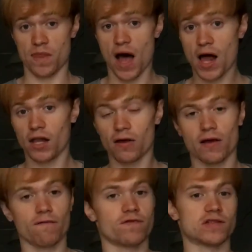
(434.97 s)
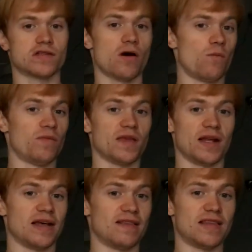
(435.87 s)
I'm not looking for
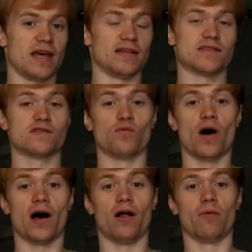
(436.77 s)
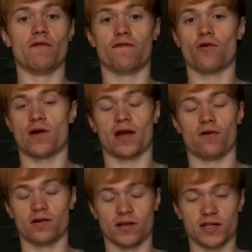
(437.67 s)
something that tastes well before
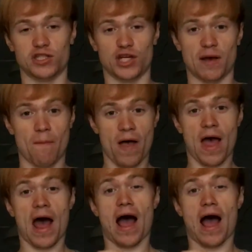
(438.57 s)
I go to the gym.